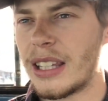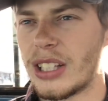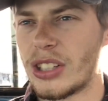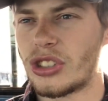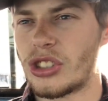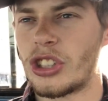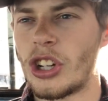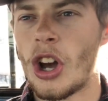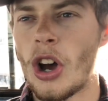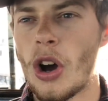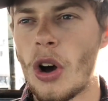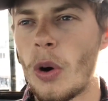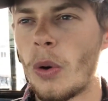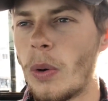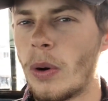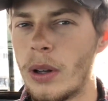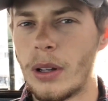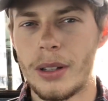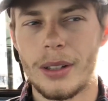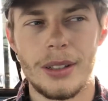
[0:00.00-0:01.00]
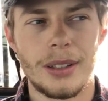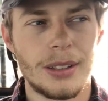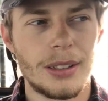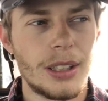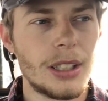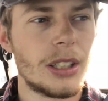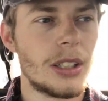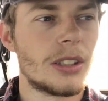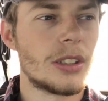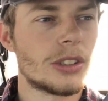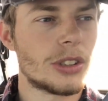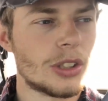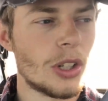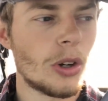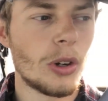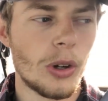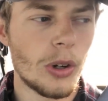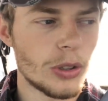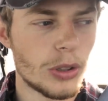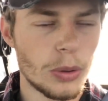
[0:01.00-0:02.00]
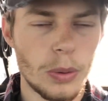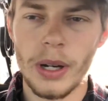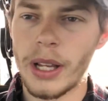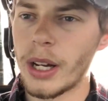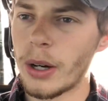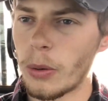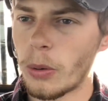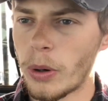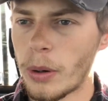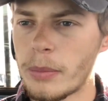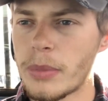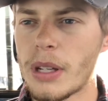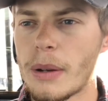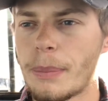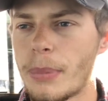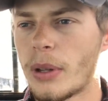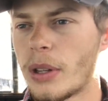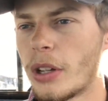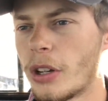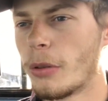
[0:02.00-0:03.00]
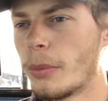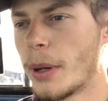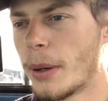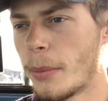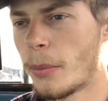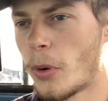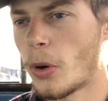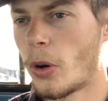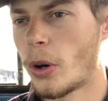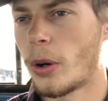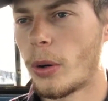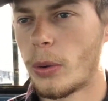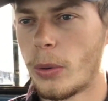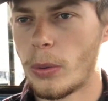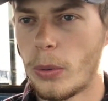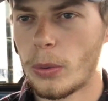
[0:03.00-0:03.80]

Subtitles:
snow goes away and it warms up a little bit more.